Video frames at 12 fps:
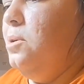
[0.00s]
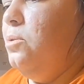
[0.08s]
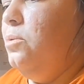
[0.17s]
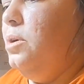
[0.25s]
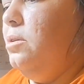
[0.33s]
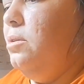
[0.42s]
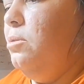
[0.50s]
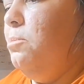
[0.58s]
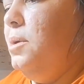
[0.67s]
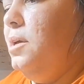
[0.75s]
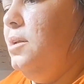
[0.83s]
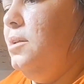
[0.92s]
Press my
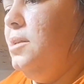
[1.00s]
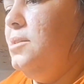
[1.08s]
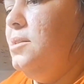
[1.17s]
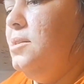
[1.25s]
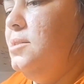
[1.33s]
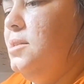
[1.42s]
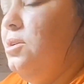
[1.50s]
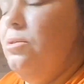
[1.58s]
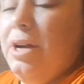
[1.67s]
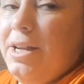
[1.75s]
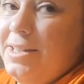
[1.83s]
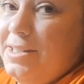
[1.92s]
zipper coil open.
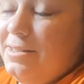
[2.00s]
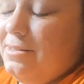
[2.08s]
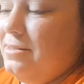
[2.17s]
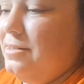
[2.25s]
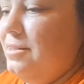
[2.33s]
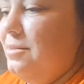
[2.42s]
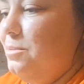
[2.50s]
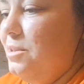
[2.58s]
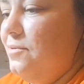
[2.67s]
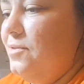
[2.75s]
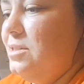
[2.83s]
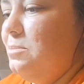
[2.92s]
That's the secret
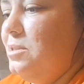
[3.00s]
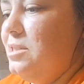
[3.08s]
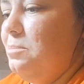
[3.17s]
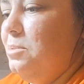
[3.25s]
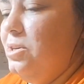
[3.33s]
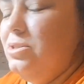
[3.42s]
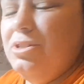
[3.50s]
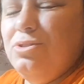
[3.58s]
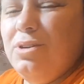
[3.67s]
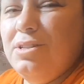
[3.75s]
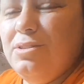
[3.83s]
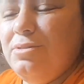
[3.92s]
with invisible
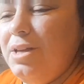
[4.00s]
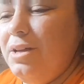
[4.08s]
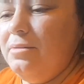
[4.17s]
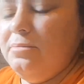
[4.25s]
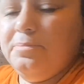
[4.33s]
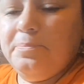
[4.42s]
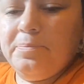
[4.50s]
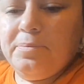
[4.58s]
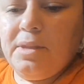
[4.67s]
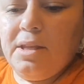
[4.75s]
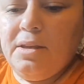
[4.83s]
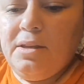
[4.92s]
zippers. Did you guys know
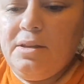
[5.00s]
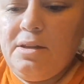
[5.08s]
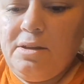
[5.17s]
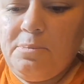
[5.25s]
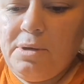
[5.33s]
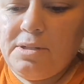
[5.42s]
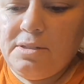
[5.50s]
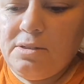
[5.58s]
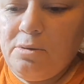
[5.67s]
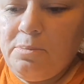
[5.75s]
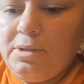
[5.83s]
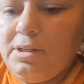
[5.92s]
that?
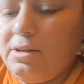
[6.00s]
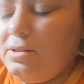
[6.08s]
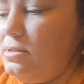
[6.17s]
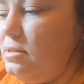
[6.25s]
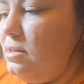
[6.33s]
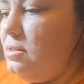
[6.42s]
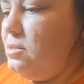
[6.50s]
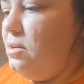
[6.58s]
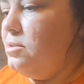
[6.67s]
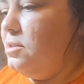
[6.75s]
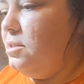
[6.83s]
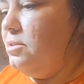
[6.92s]
Press it open, it
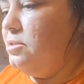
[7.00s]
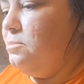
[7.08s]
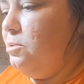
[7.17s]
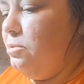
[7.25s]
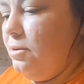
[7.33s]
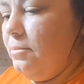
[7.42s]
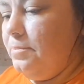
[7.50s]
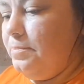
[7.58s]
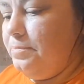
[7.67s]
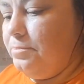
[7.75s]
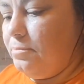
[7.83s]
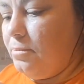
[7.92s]
installs a little
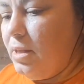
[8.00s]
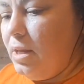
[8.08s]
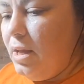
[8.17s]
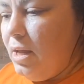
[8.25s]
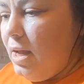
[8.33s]
smoother.